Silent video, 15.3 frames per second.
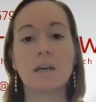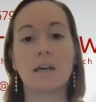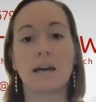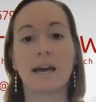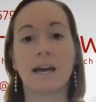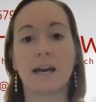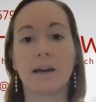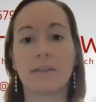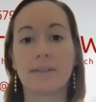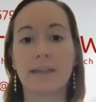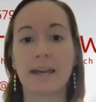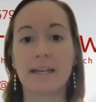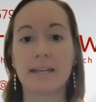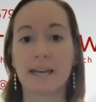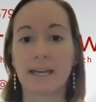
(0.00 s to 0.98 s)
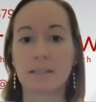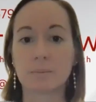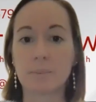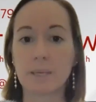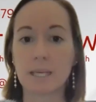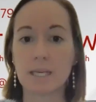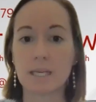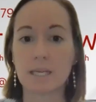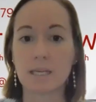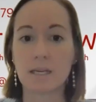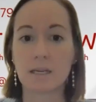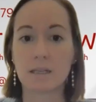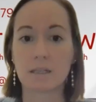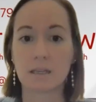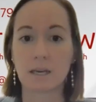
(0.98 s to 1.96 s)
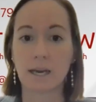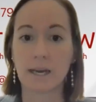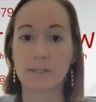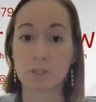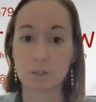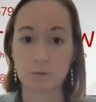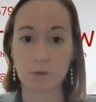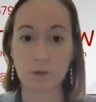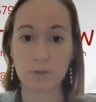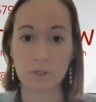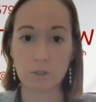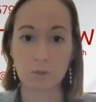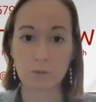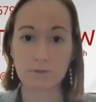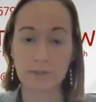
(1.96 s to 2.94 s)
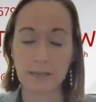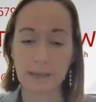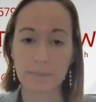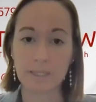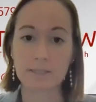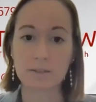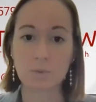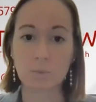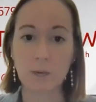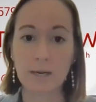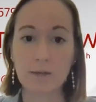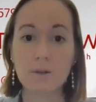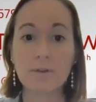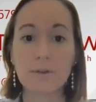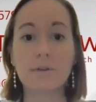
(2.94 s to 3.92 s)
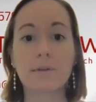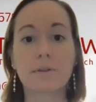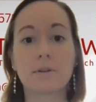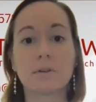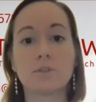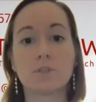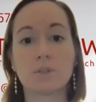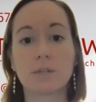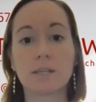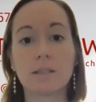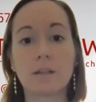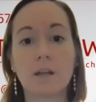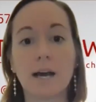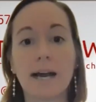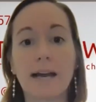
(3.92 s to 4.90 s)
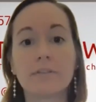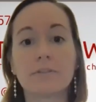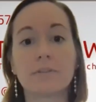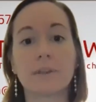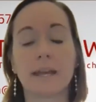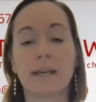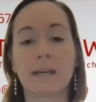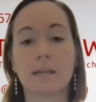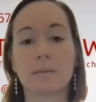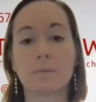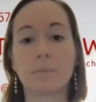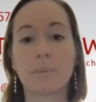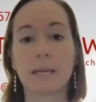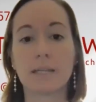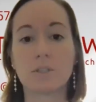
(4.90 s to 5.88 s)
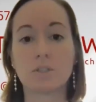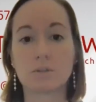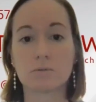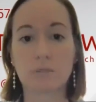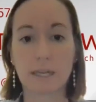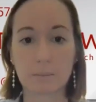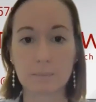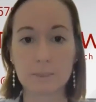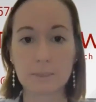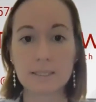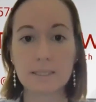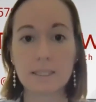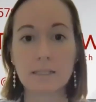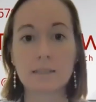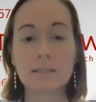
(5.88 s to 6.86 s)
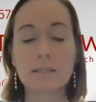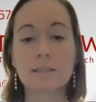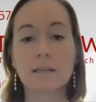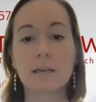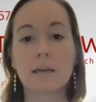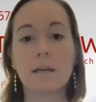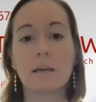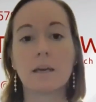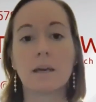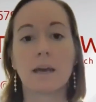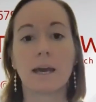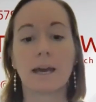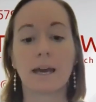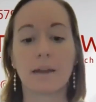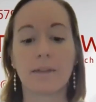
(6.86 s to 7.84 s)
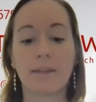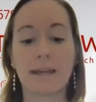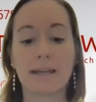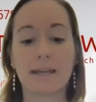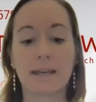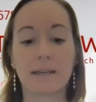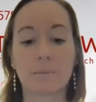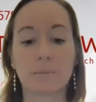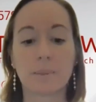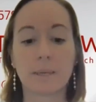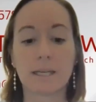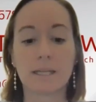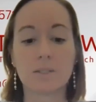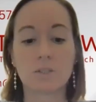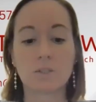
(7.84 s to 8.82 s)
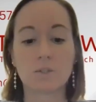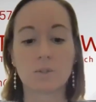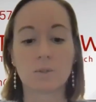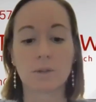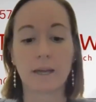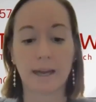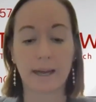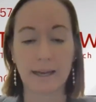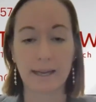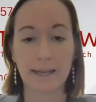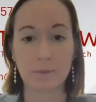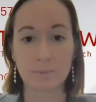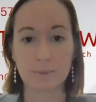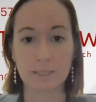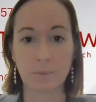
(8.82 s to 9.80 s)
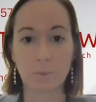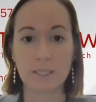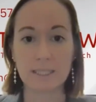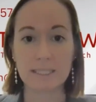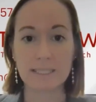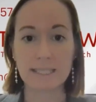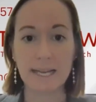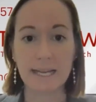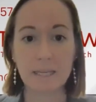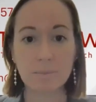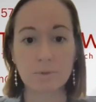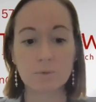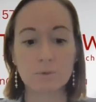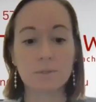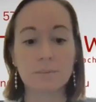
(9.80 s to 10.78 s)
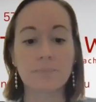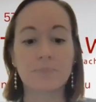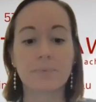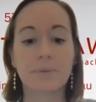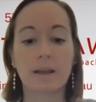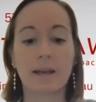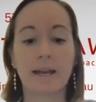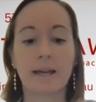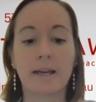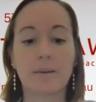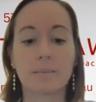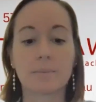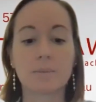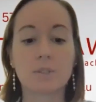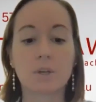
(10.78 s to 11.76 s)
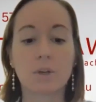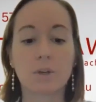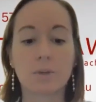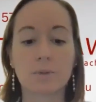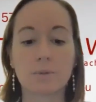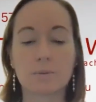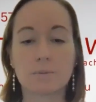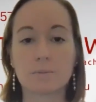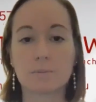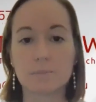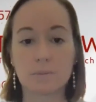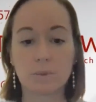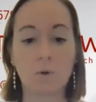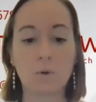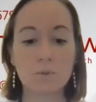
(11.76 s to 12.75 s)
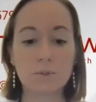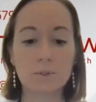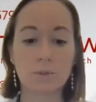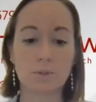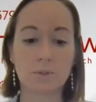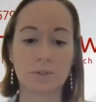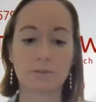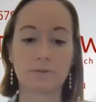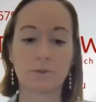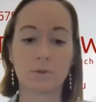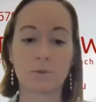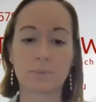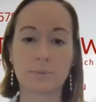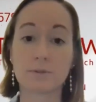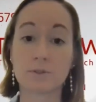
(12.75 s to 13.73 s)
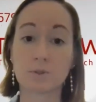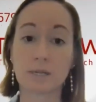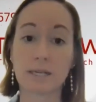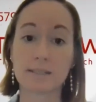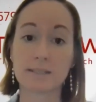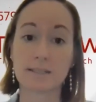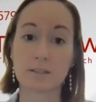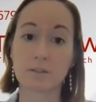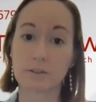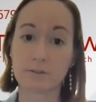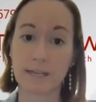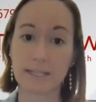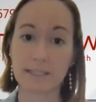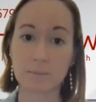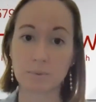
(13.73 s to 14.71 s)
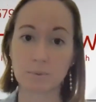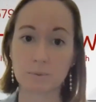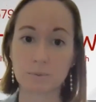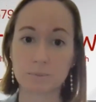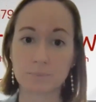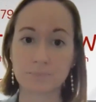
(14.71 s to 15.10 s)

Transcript: They can be to grow your family's wealth during life. They can be to run a business. They can be to help someone disabled. So all sorts of forms of trusts are available.